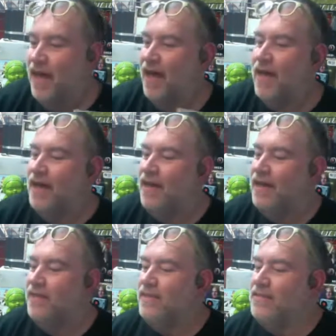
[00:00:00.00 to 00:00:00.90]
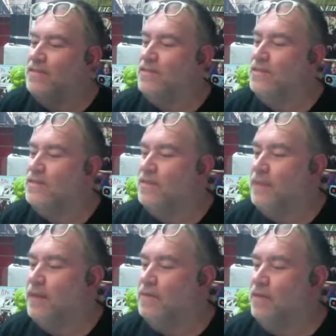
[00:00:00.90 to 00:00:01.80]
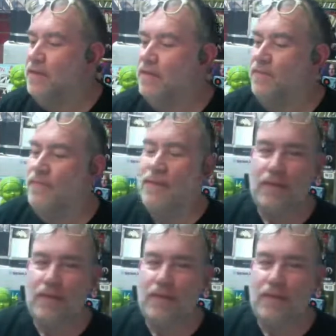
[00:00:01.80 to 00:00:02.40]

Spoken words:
This is the best of the